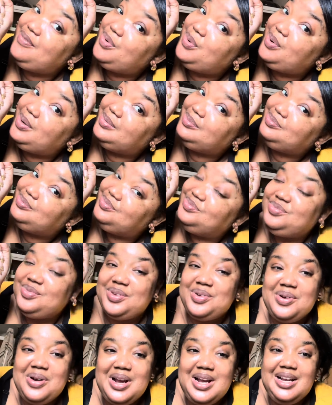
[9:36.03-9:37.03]
for?
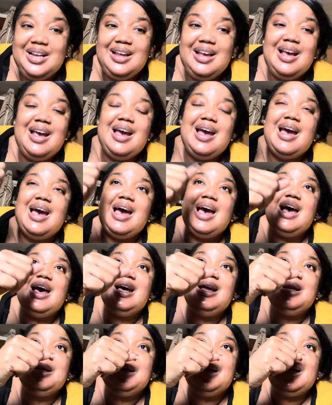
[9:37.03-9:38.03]
Right?
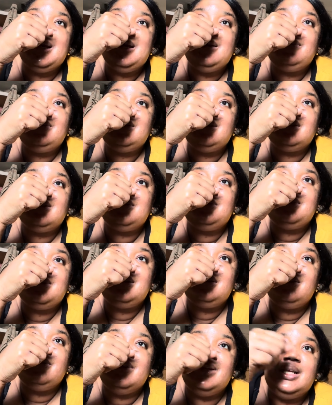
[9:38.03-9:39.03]
And I have another
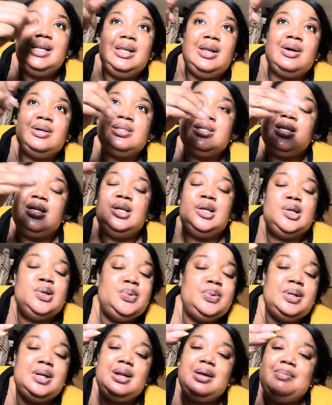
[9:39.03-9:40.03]
one already locked and
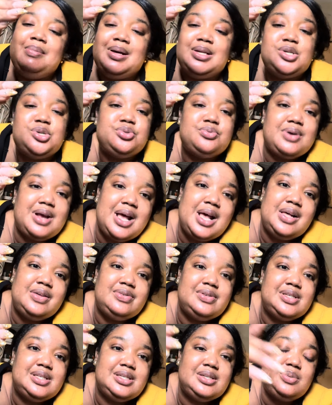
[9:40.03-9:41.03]
loaded in my
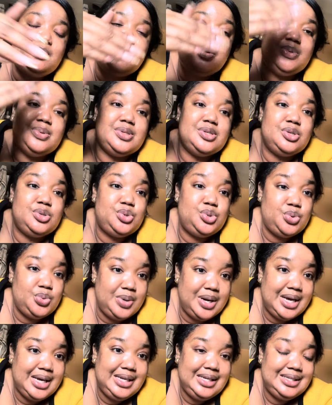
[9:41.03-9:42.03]
drafts to post
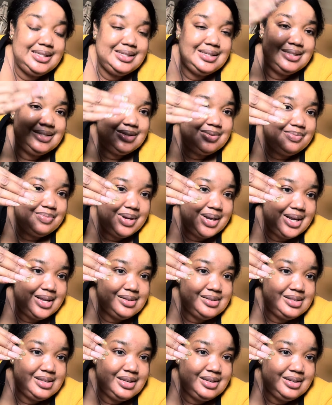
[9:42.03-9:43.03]
tonight. My
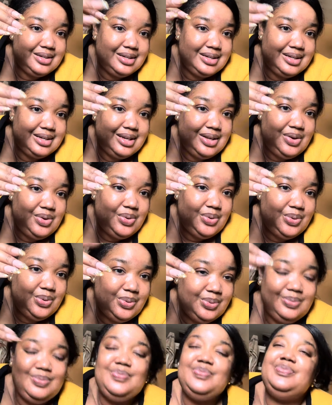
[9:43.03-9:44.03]
nails still look good.
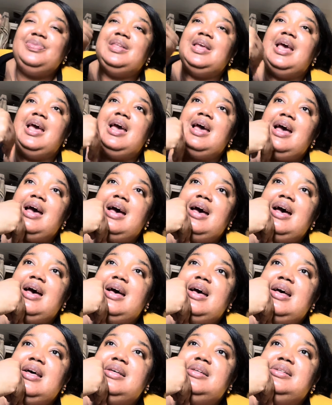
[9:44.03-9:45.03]

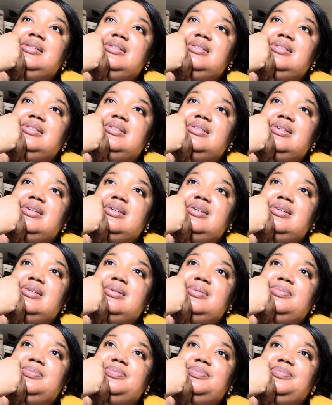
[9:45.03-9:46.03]
and
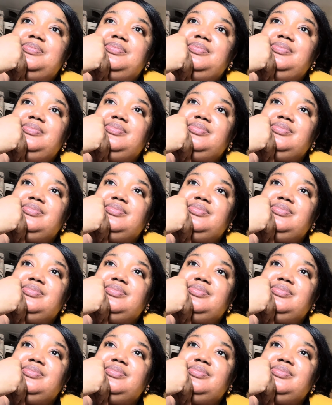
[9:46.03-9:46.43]
um,